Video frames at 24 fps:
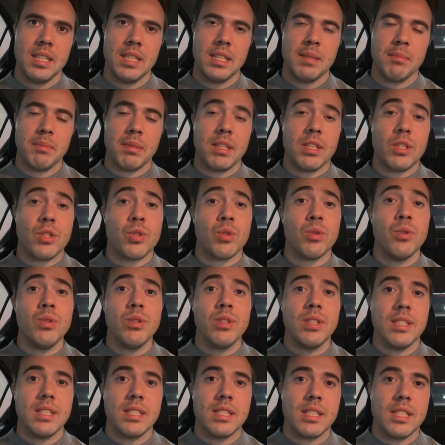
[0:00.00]
But the truth
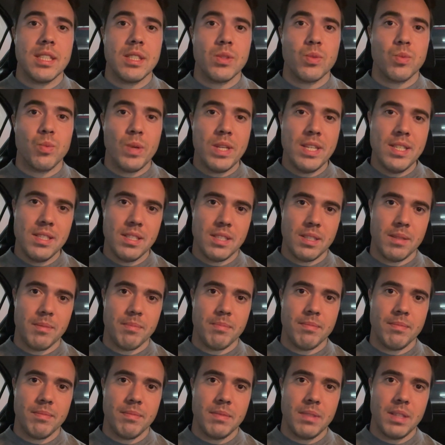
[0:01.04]
is, there's
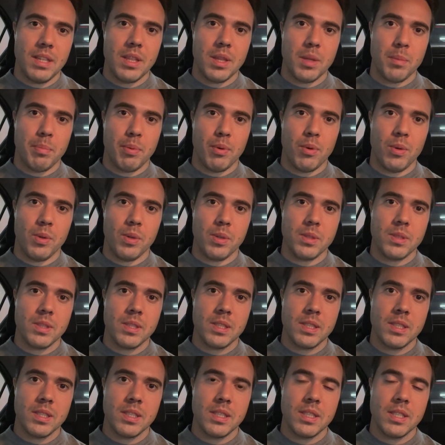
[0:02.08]
wisdom in the
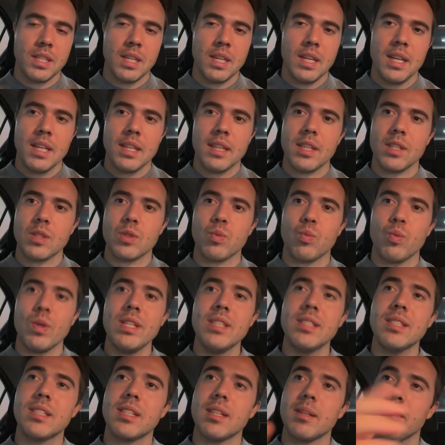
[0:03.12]
pause. There's
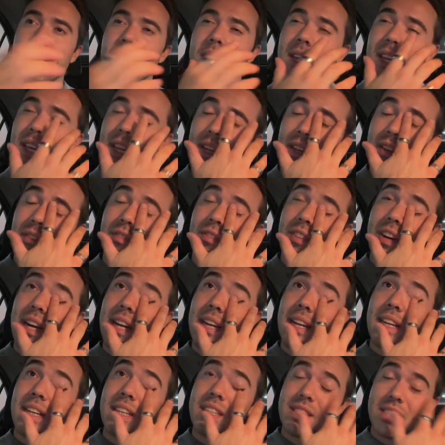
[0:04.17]
wisdom in
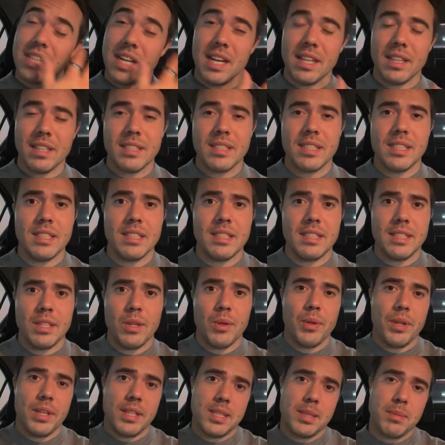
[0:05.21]
finding silence and
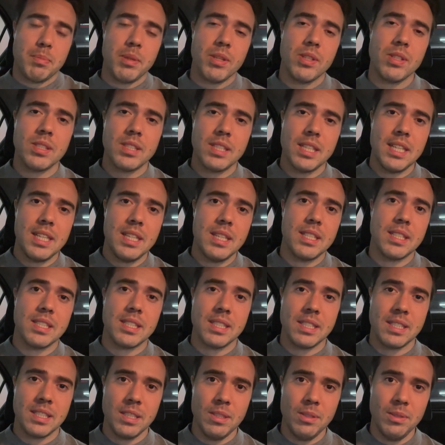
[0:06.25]
stillness, because in the
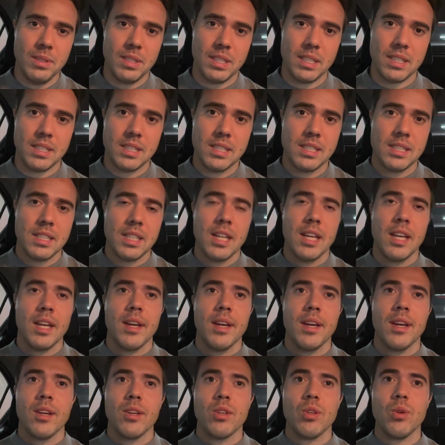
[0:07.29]
stillness,
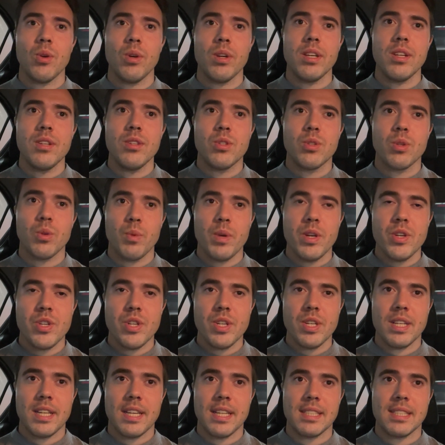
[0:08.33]
your
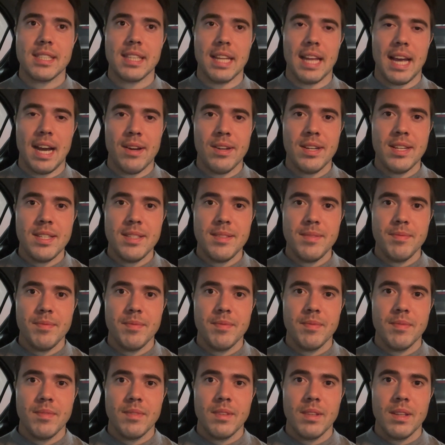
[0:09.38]
intuition gets louder.
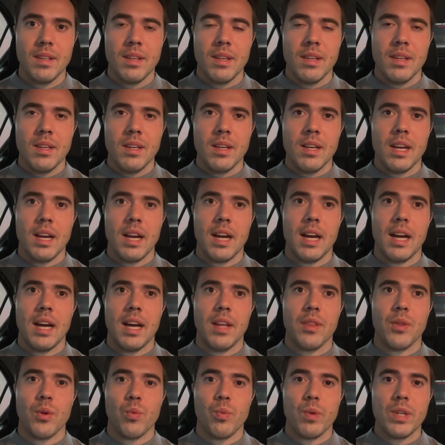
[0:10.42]

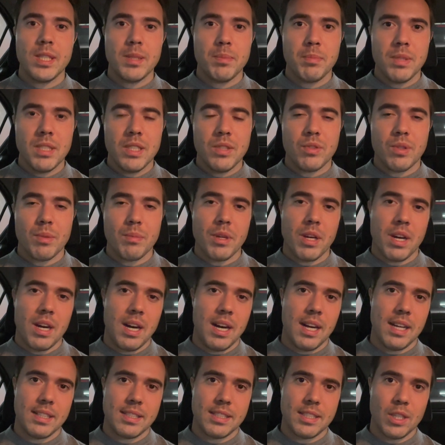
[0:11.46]
The whispers from your
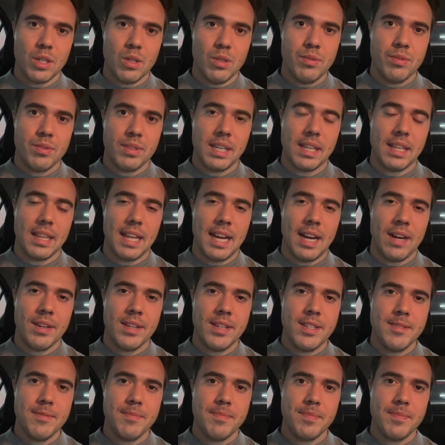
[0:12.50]
higher self get louder.